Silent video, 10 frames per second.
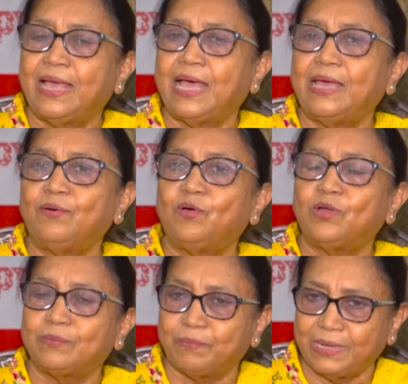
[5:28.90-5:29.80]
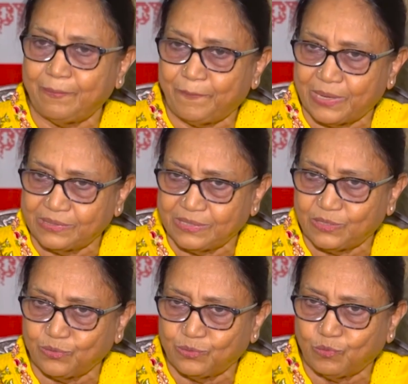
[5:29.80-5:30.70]
I have got my
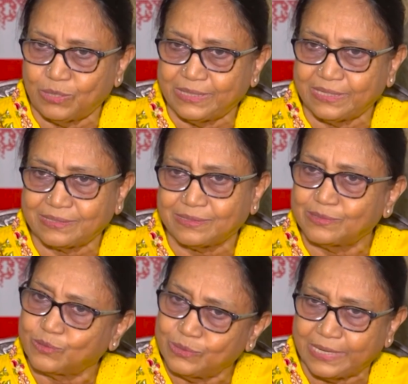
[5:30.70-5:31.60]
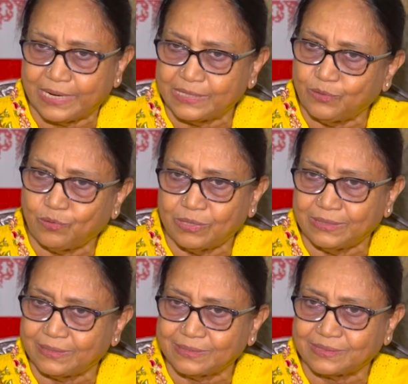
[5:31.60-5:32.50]
positive qualities also, negative
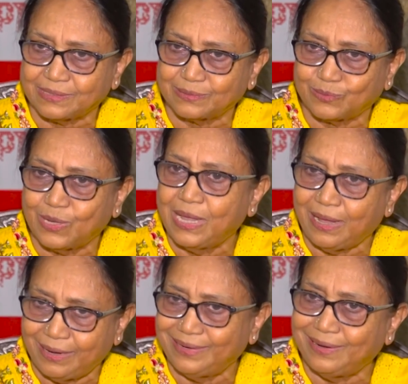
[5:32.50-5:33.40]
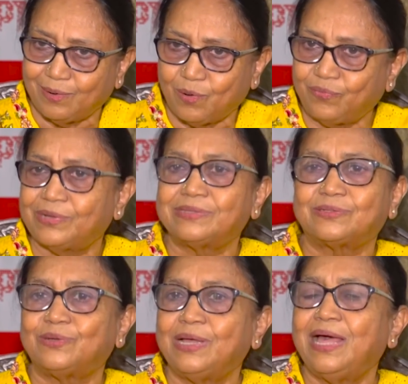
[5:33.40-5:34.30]
qualities also. I laugh
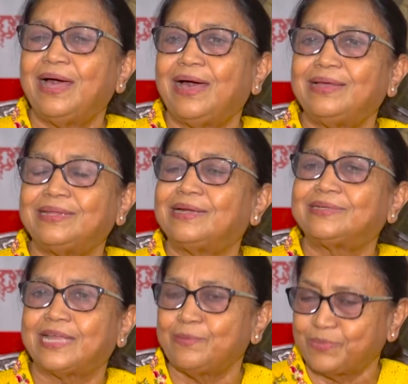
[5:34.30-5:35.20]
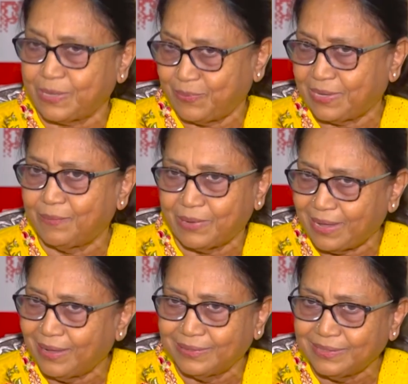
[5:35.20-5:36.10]
also, and at times I become
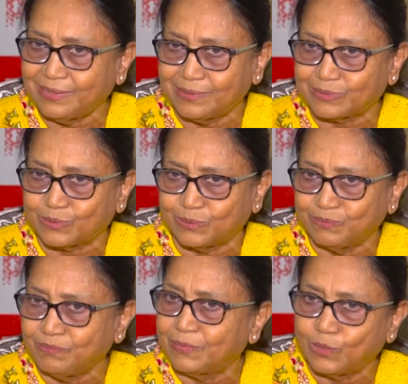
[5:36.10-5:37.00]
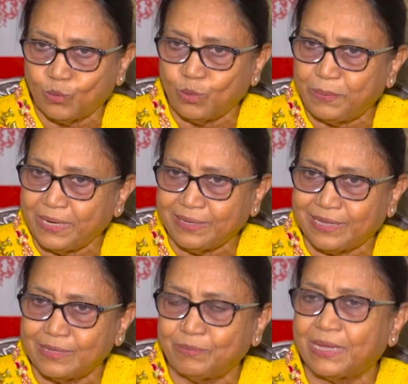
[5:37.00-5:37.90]
angry also. Nobody
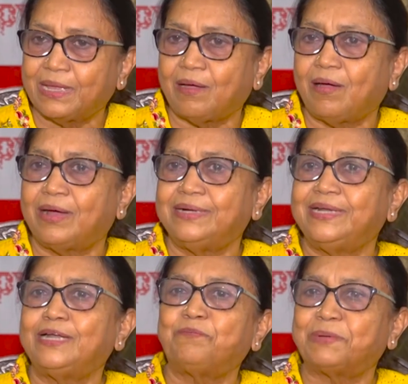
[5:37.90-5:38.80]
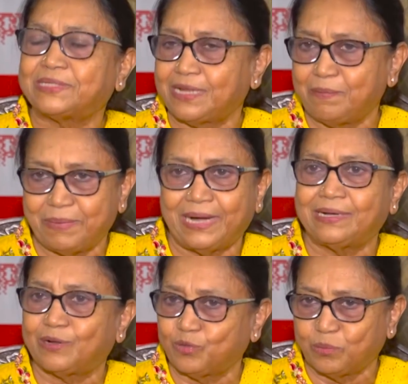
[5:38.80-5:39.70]
can be 100% bad
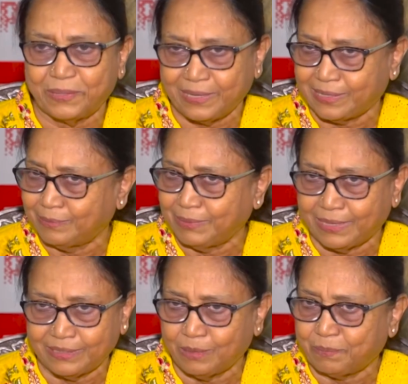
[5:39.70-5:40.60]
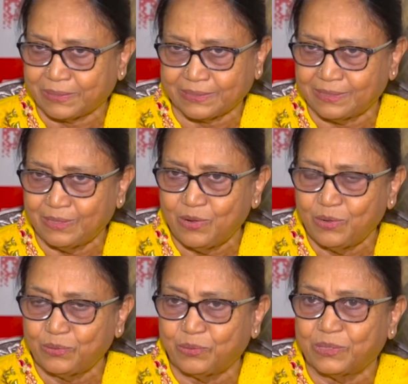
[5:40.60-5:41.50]
or nobody can be 100%
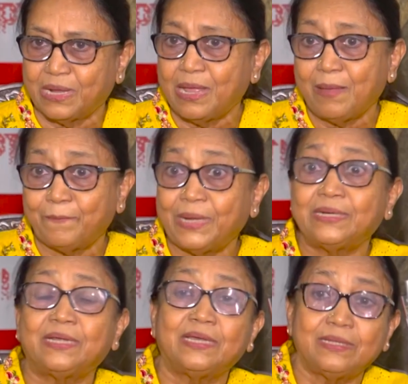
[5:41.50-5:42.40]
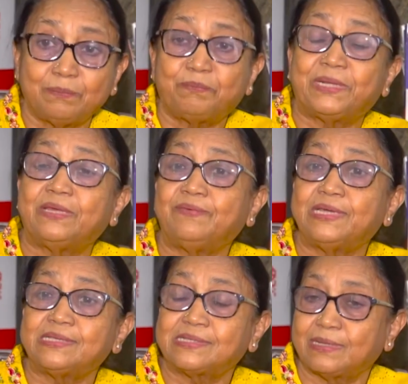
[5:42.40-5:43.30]
good. But in
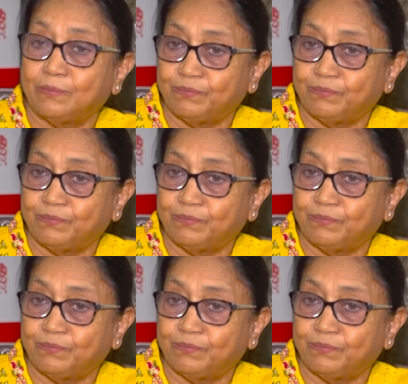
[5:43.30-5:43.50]
previous